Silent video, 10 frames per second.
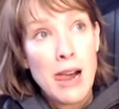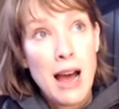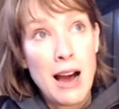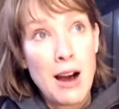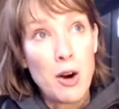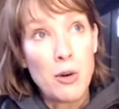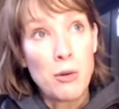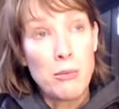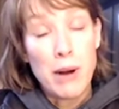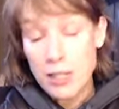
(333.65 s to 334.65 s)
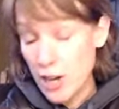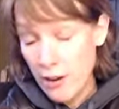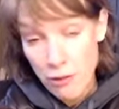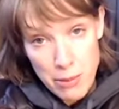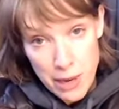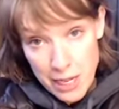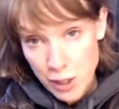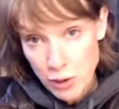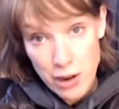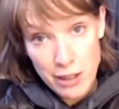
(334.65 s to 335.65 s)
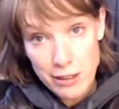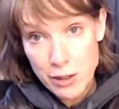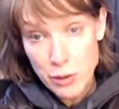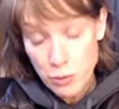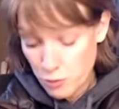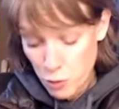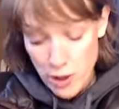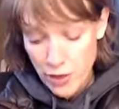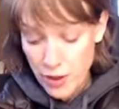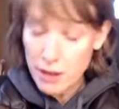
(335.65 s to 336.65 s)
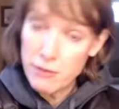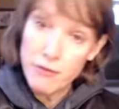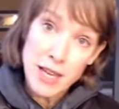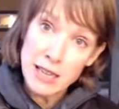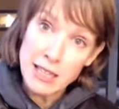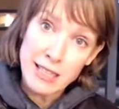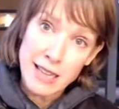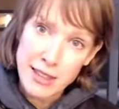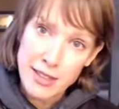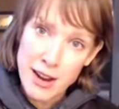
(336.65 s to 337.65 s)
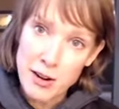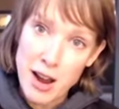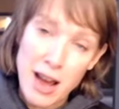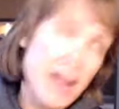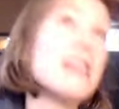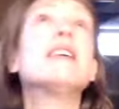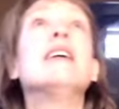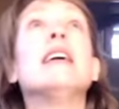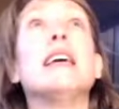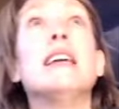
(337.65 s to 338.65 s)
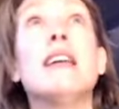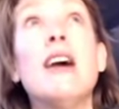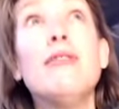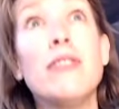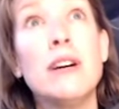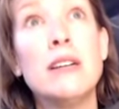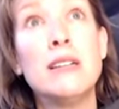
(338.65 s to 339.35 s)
how much everybody struggles with feeling like they're not enough.